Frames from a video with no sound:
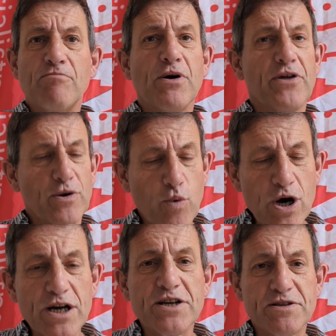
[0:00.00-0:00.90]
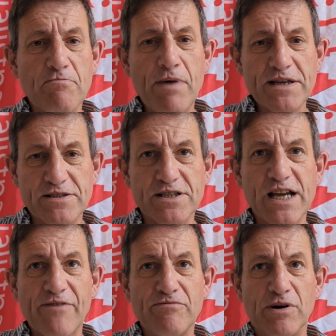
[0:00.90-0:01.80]
but that a workers' and peasants'
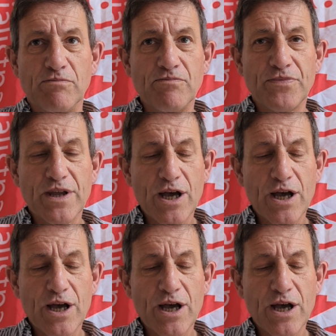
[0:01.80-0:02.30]
government